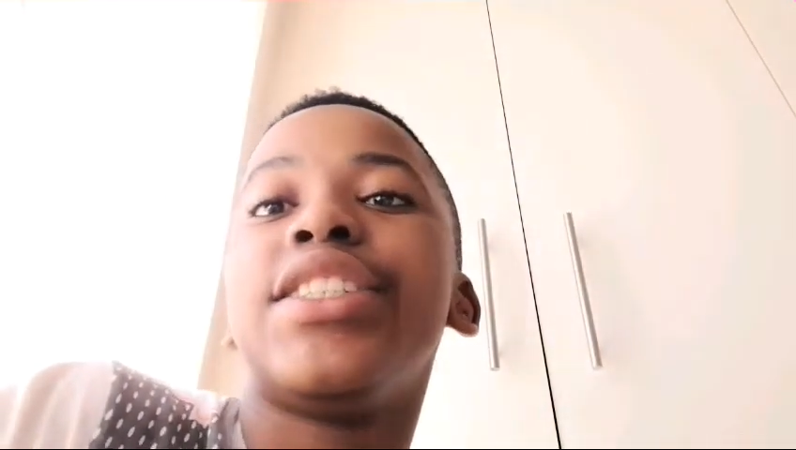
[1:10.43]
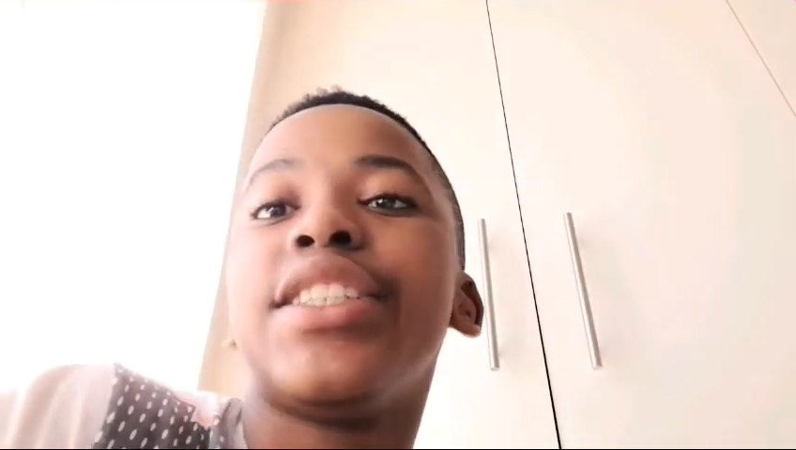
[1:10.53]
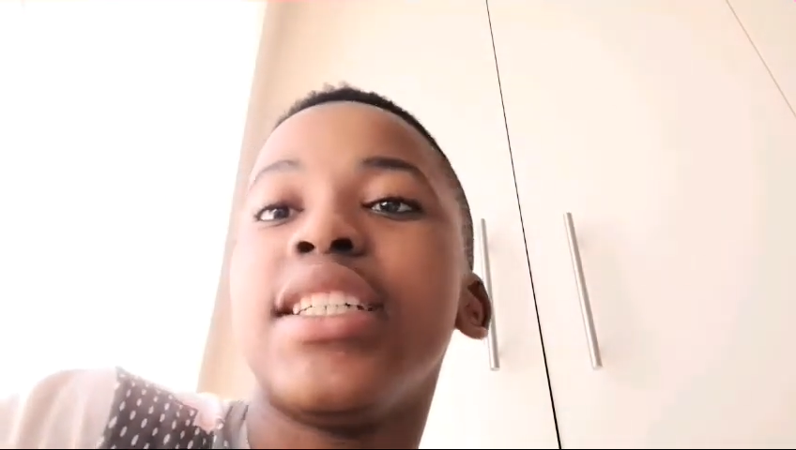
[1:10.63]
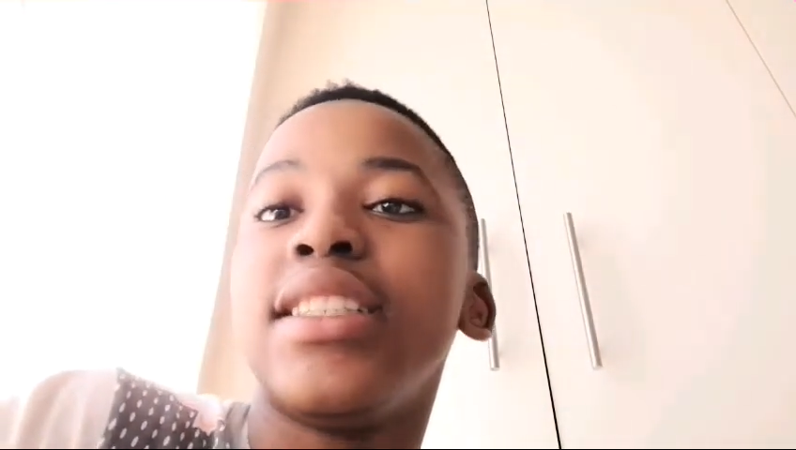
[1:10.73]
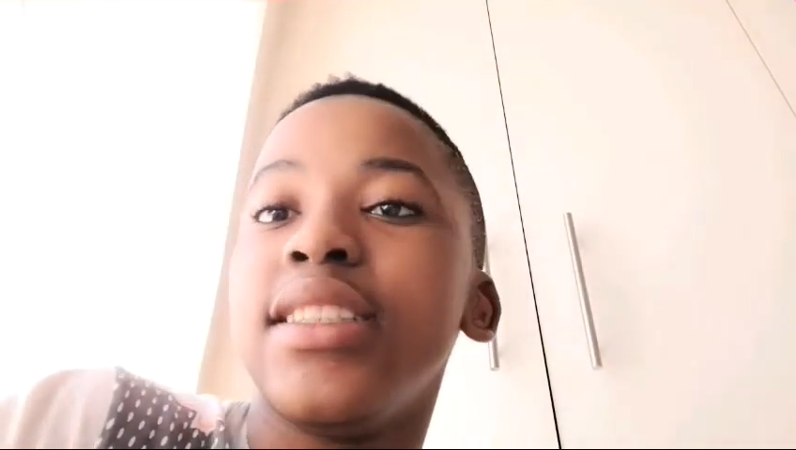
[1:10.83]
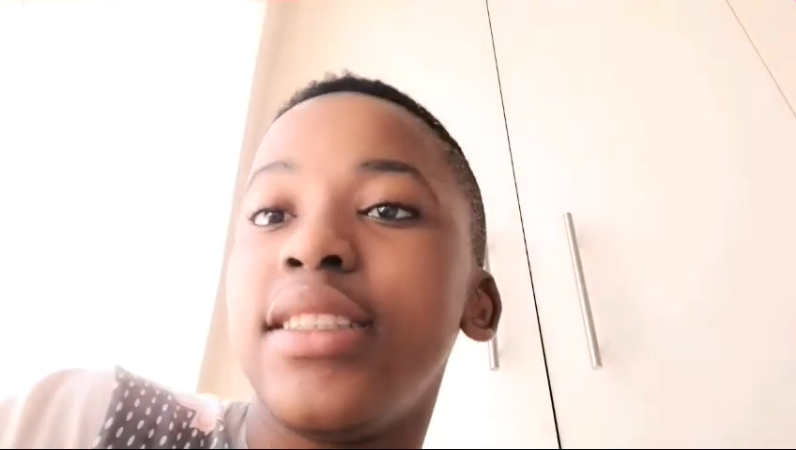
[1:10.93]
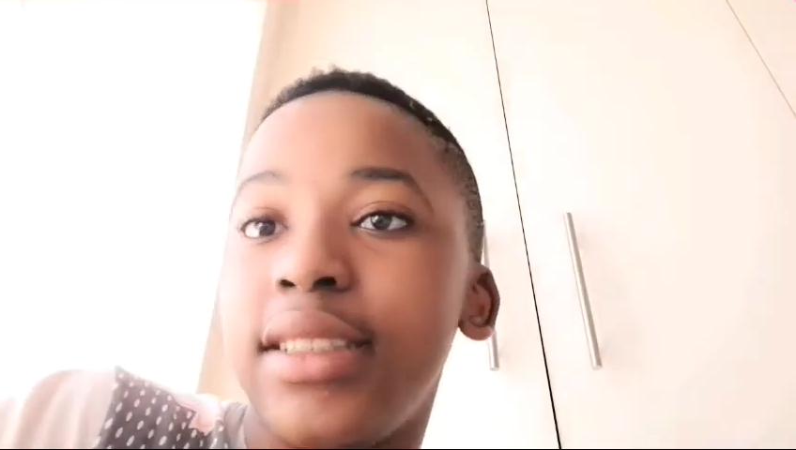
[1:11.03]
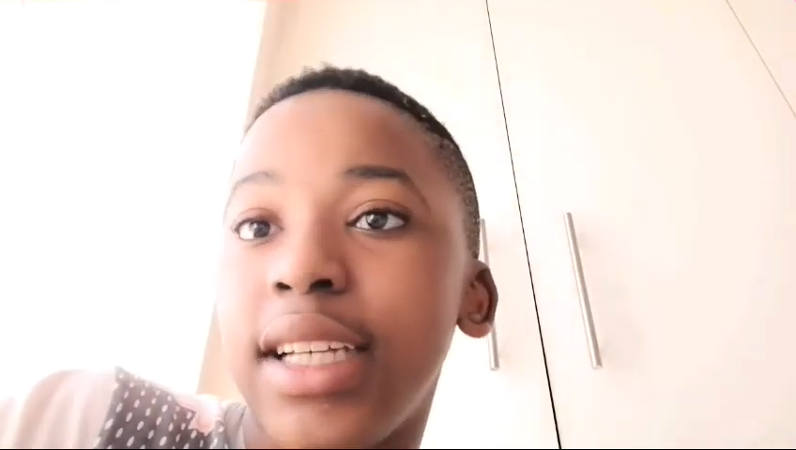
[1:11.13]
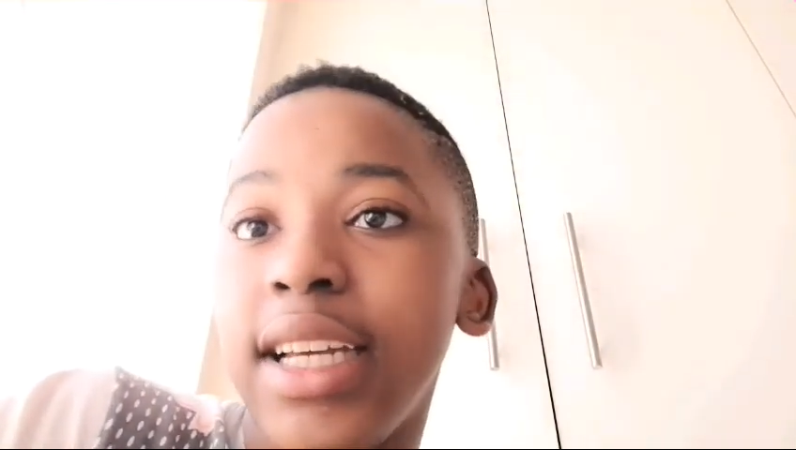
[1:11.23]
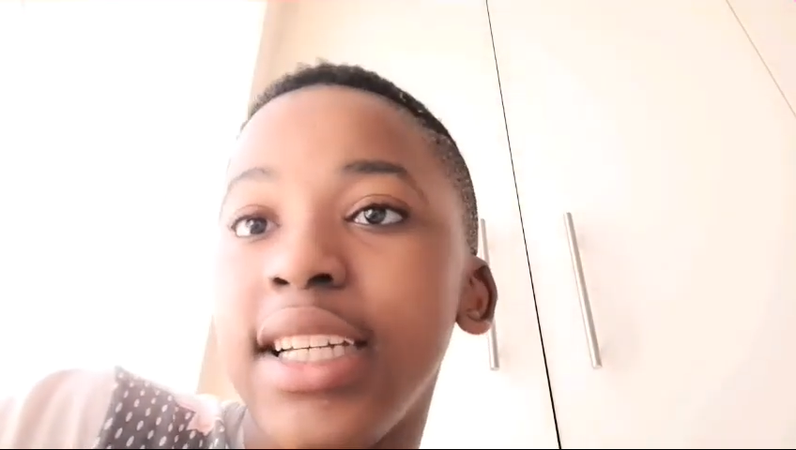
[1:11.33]

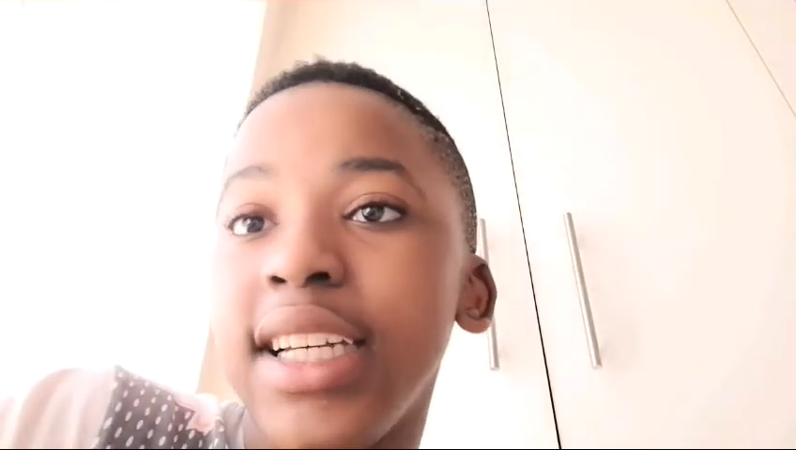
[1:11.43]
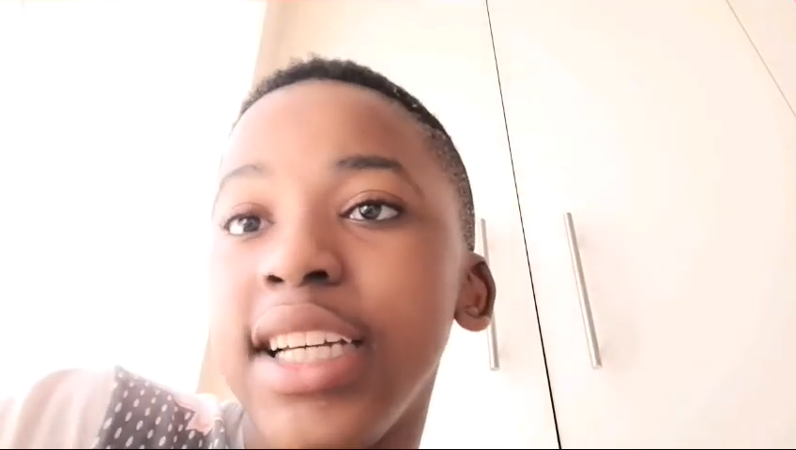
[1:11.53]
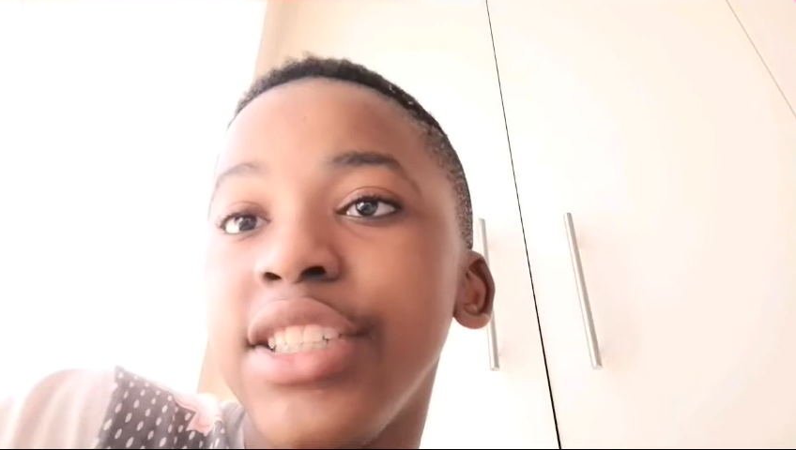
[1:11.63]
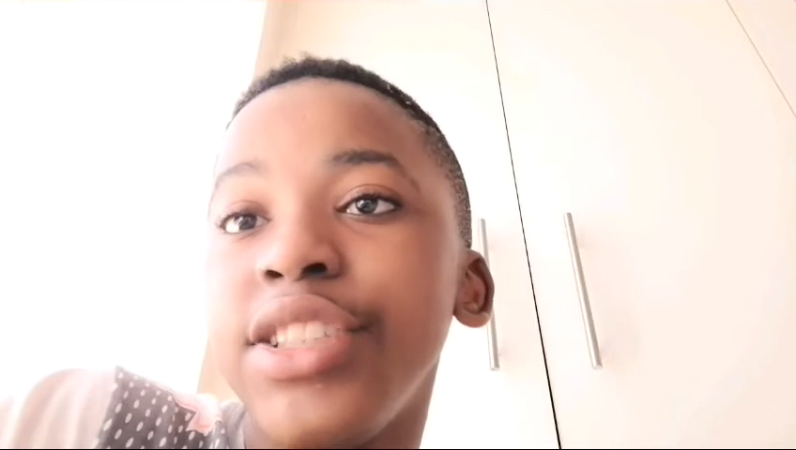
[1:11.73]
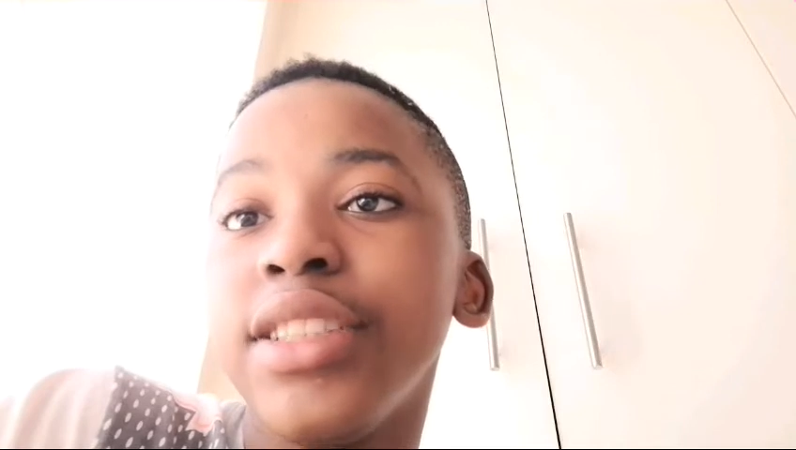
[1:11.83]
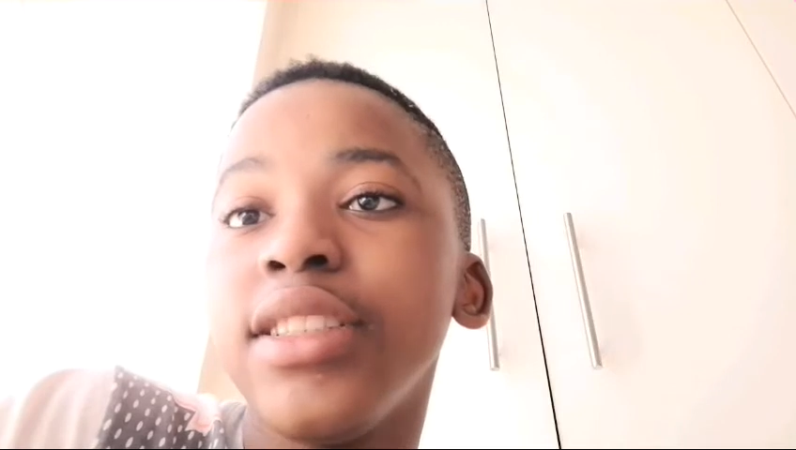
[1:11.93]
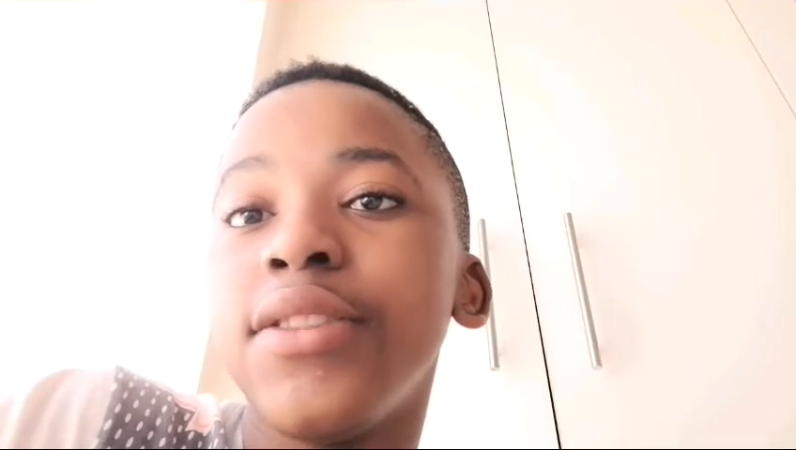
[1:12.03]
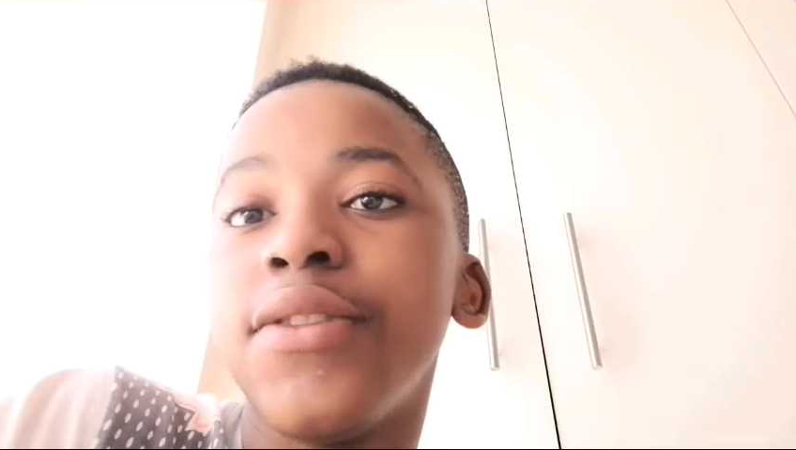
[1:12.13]
chassis engines